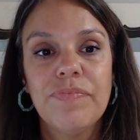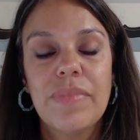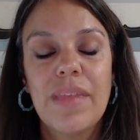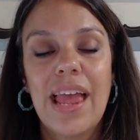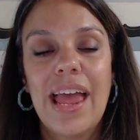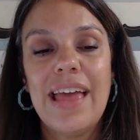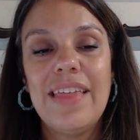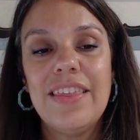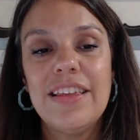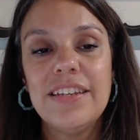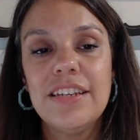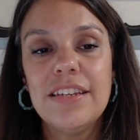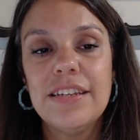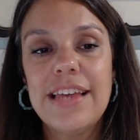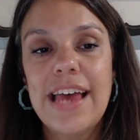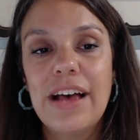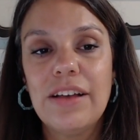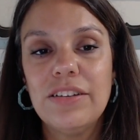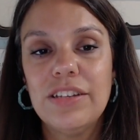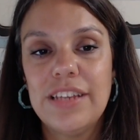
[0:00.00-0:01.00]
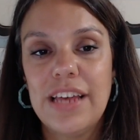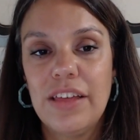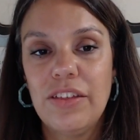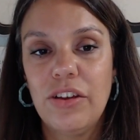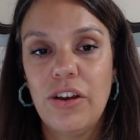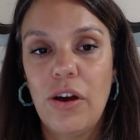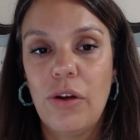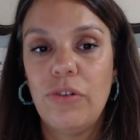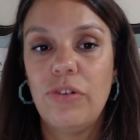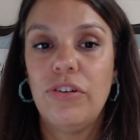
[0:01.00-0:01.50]
And this is how Seth
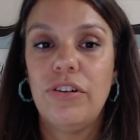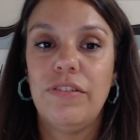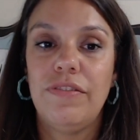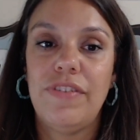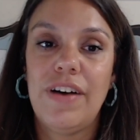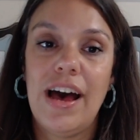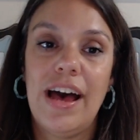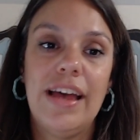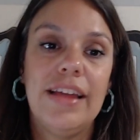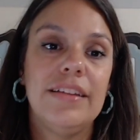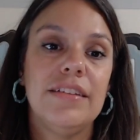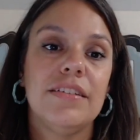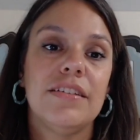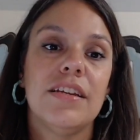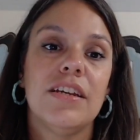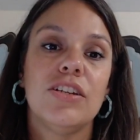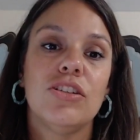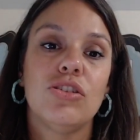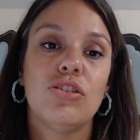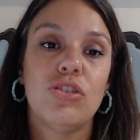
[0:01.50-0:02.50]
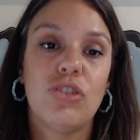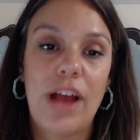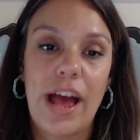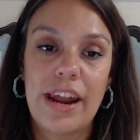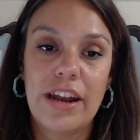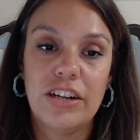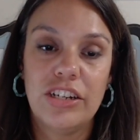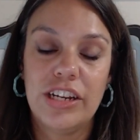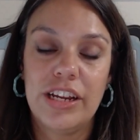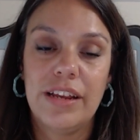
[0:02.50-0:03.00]
Godin defines
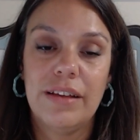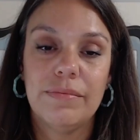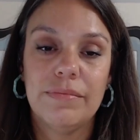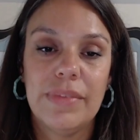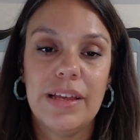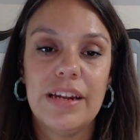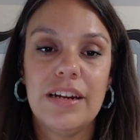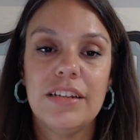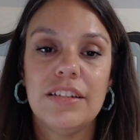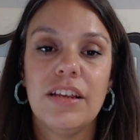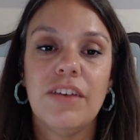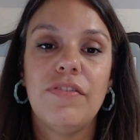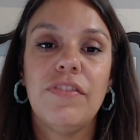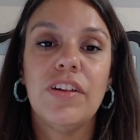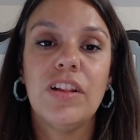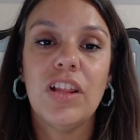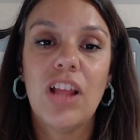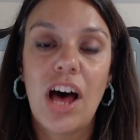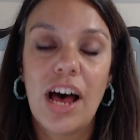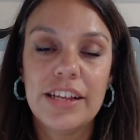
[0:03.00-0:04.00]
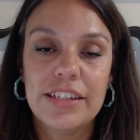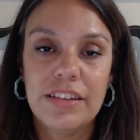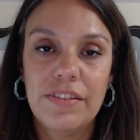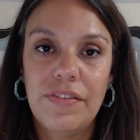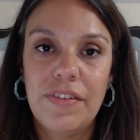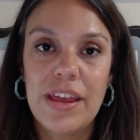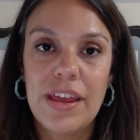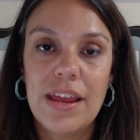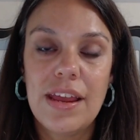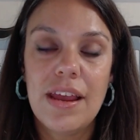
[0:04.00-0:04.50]
strategy. It is a
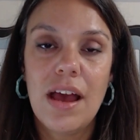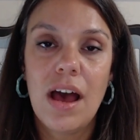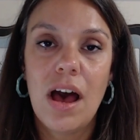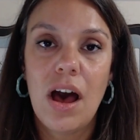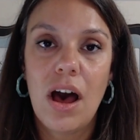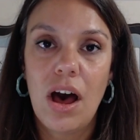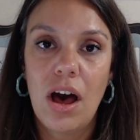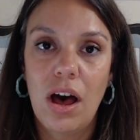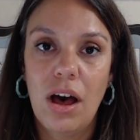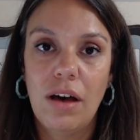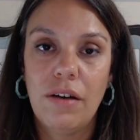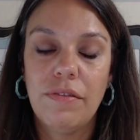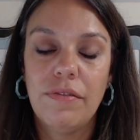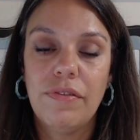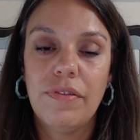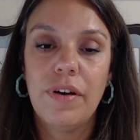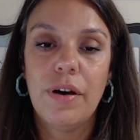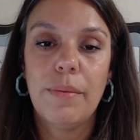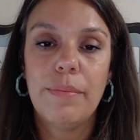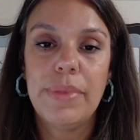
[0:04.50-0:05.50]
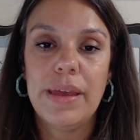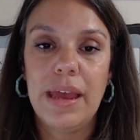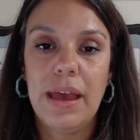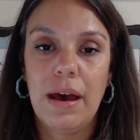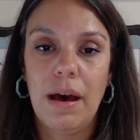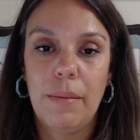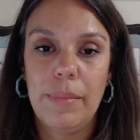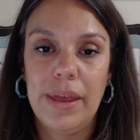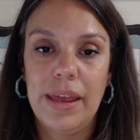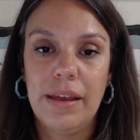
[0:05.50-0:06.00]
philosophy of
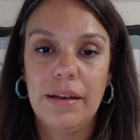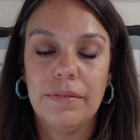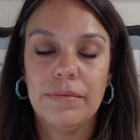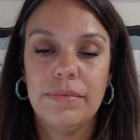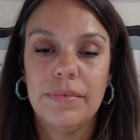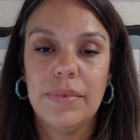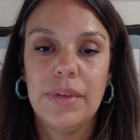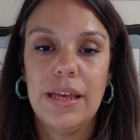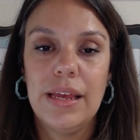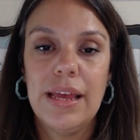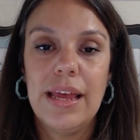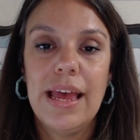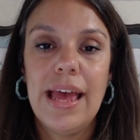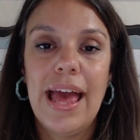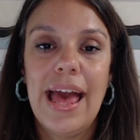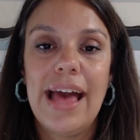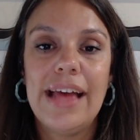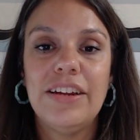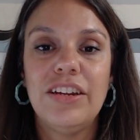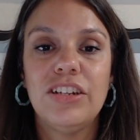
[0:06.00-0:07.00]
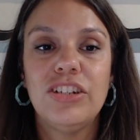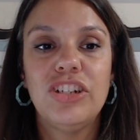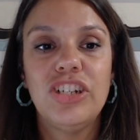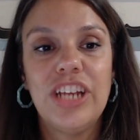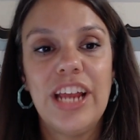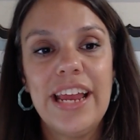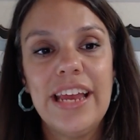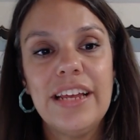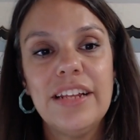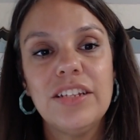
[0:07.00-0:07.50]
becoming and a
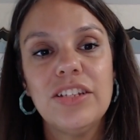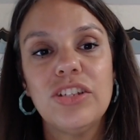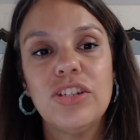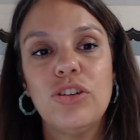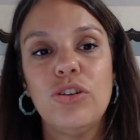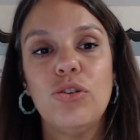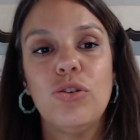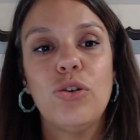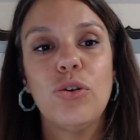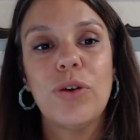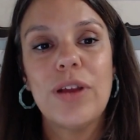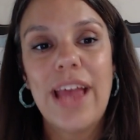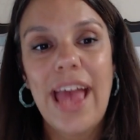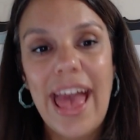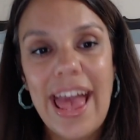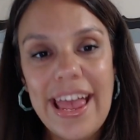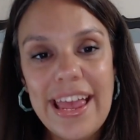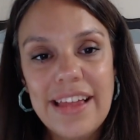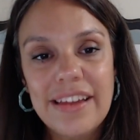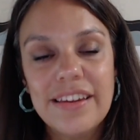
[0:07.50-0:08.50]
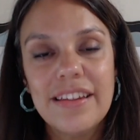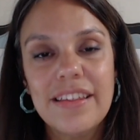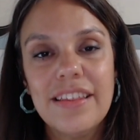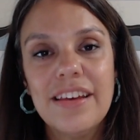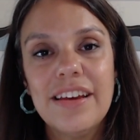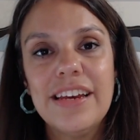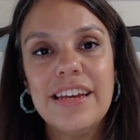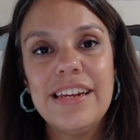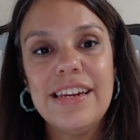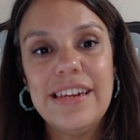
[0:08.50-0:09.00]
chance to create the
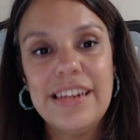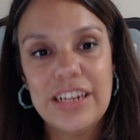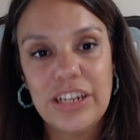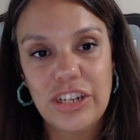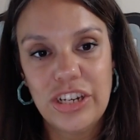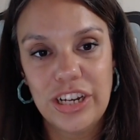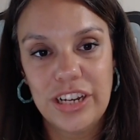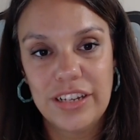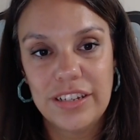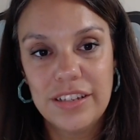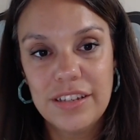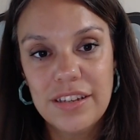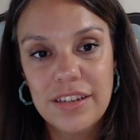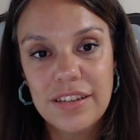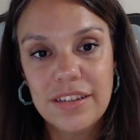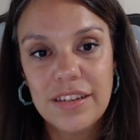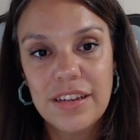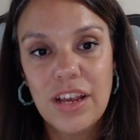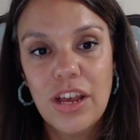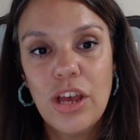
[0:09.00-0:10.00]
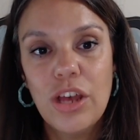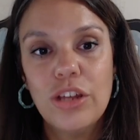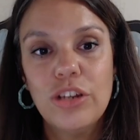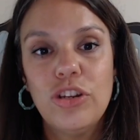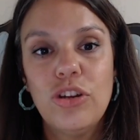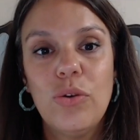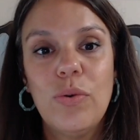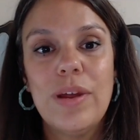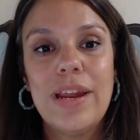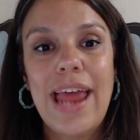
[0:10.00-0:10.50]
conditions
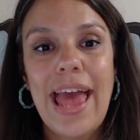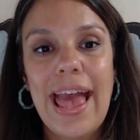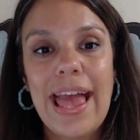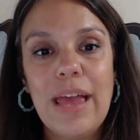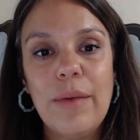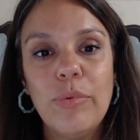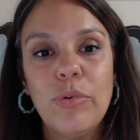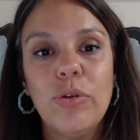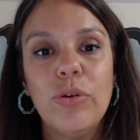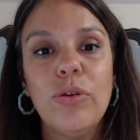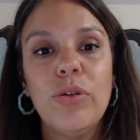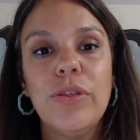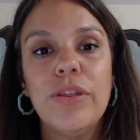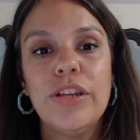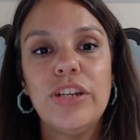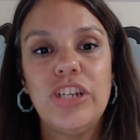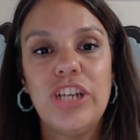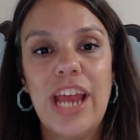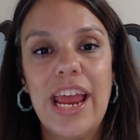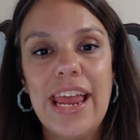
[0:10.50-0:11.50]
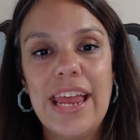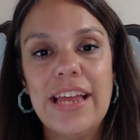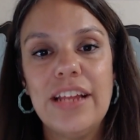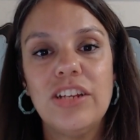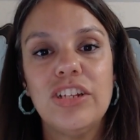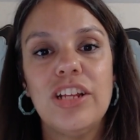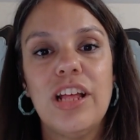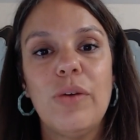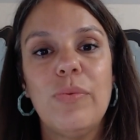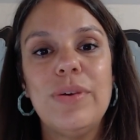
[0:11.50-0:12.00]
to enable the
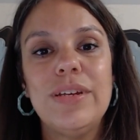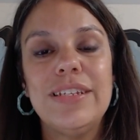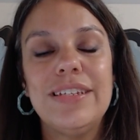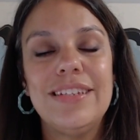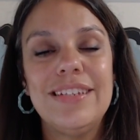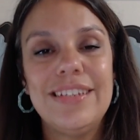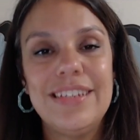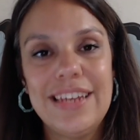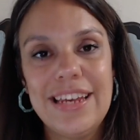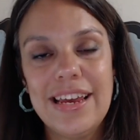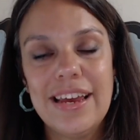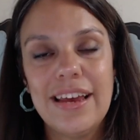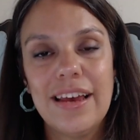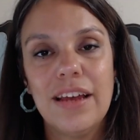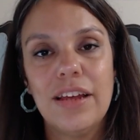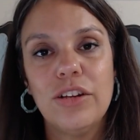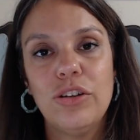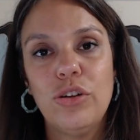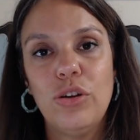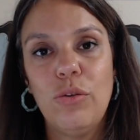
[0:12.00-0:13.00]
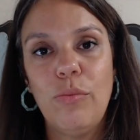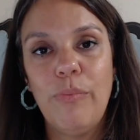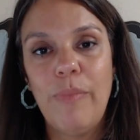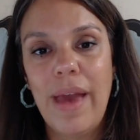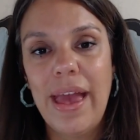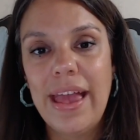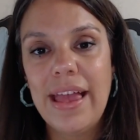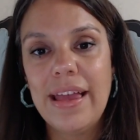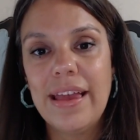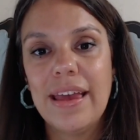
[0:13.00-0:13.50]
change that we seek to
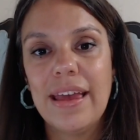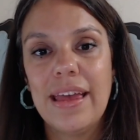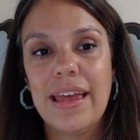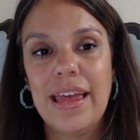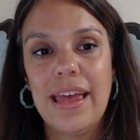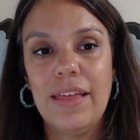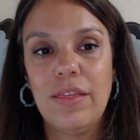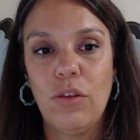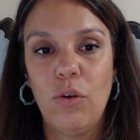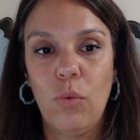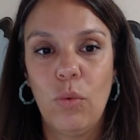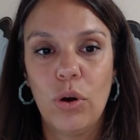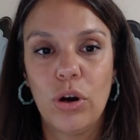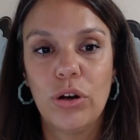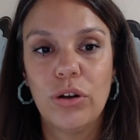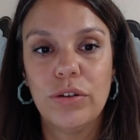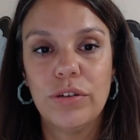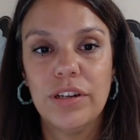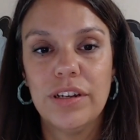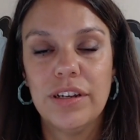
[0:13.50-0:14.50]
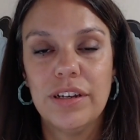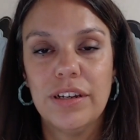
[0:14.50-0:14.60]
make in the world.